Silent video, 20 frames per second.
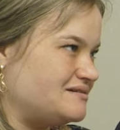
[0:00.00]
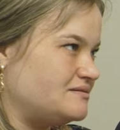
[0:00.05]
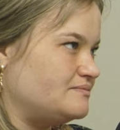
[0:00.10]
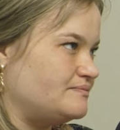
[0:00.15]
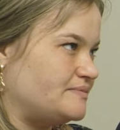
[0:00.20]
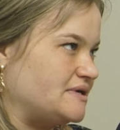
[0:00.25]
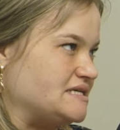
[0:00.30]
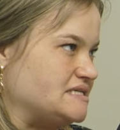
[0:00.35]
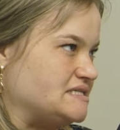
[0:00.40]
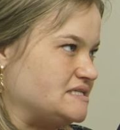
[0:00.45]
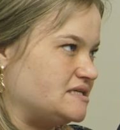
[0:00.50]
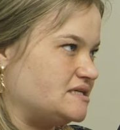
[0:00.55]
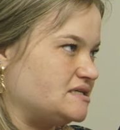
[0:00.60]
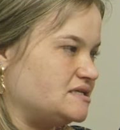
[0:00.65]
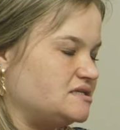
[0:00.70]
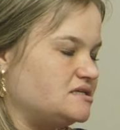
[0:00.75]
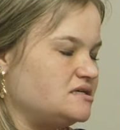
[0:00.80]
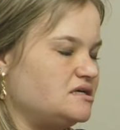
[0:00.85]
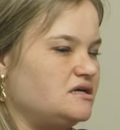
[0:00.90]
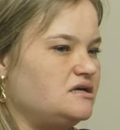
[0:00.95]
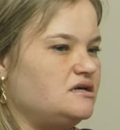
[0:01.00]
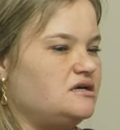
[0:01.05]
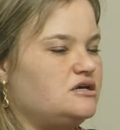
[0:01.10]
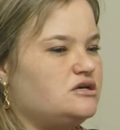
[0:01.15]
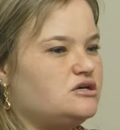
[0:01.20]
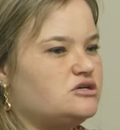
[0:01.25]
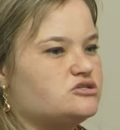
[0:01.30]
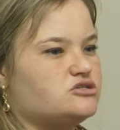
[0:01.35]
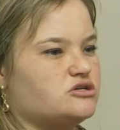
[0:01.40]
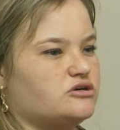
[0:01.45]
basically.
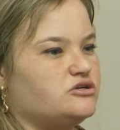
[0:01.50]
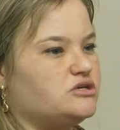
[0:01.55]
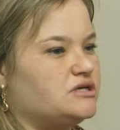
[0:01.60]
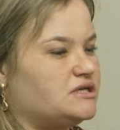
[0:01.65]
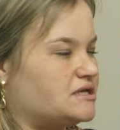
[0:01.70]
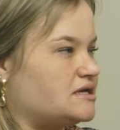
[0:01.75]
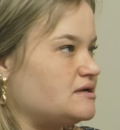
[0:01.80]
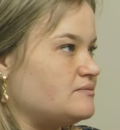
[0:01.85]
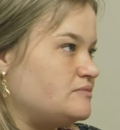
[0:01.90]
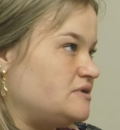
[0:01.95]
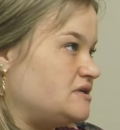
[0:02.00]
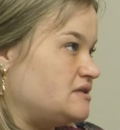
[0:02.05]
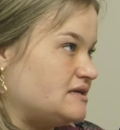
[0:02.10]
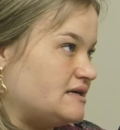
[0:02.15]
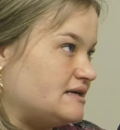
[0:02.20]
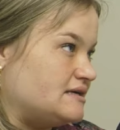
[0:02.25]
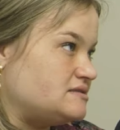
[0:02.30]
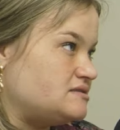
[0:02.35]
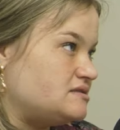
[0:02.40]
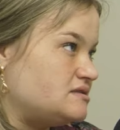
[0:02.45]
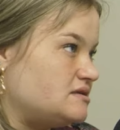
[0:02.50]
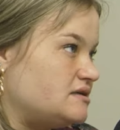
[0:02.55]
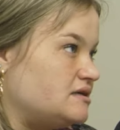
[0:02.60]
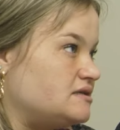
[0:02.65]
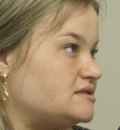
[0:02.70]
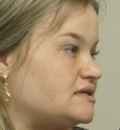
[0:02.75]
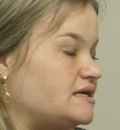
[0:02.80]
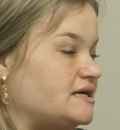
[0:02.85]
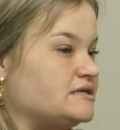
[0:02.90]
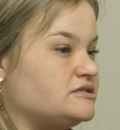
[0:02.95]
So it can be that.
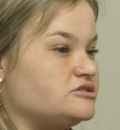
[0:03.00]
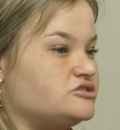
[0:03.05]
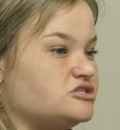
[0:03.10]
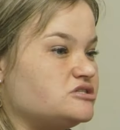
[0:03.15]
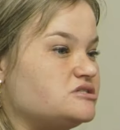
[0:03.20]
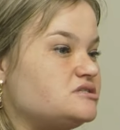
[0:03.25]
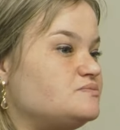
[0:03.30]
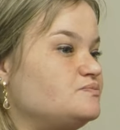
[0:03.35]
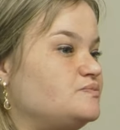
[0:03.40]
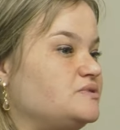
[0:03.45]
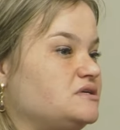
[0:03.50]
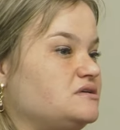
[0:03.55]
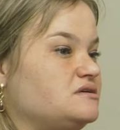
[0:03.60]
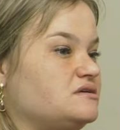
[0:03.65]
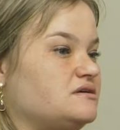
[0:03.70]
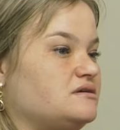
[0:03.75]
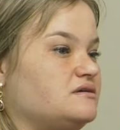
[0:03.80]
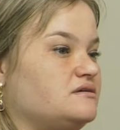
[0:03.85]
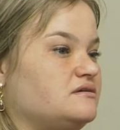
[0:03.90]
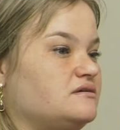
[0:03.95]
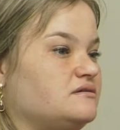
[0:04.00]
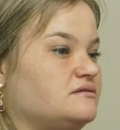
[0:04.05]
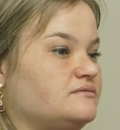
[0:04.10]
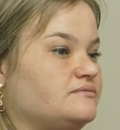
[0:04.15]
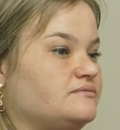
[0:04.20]
It can just be a